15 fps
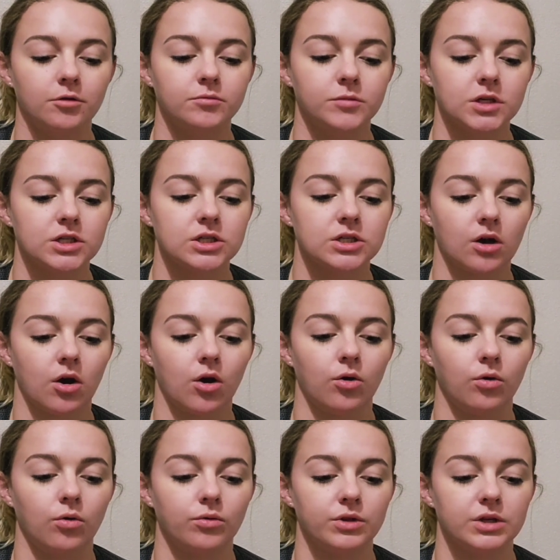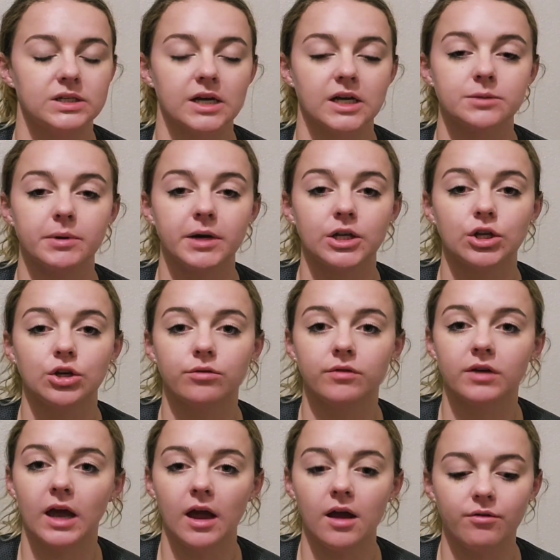So the science behind
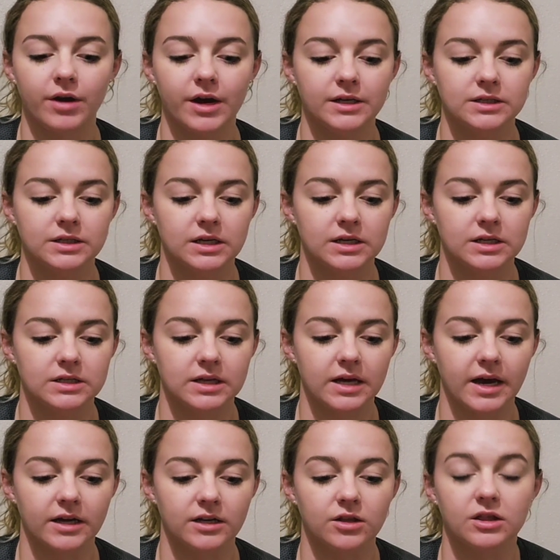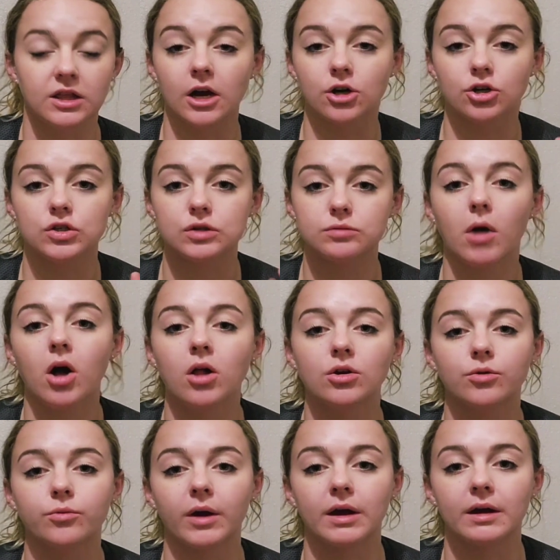UVA rays is that they are smaller
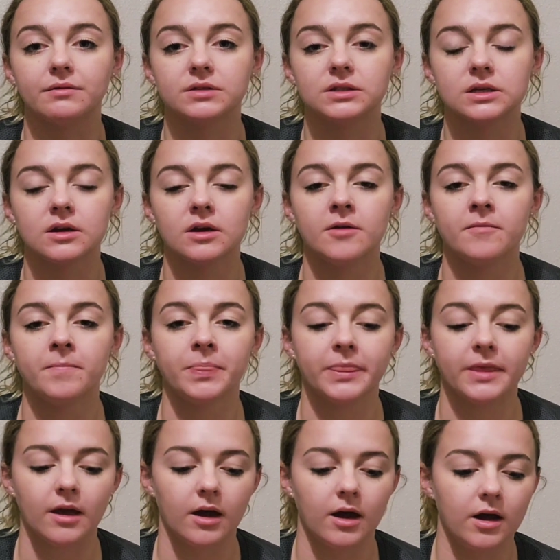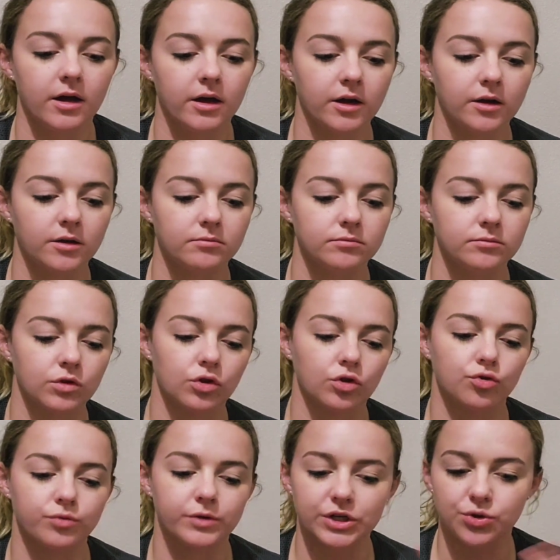waves,
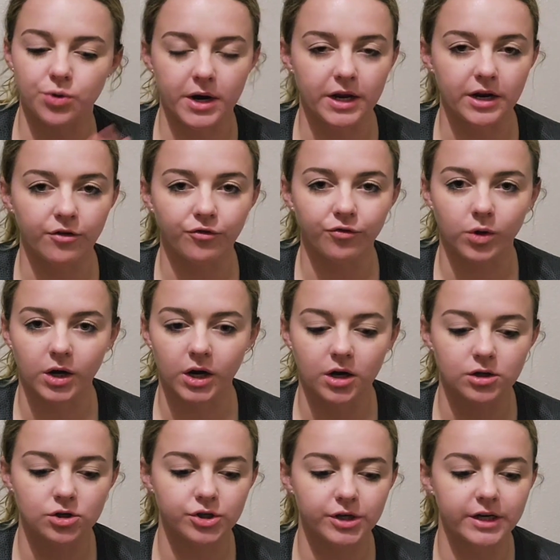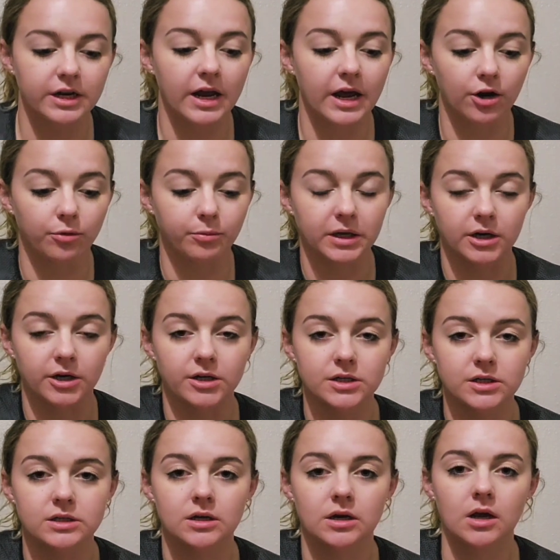320 to 400 nanometers,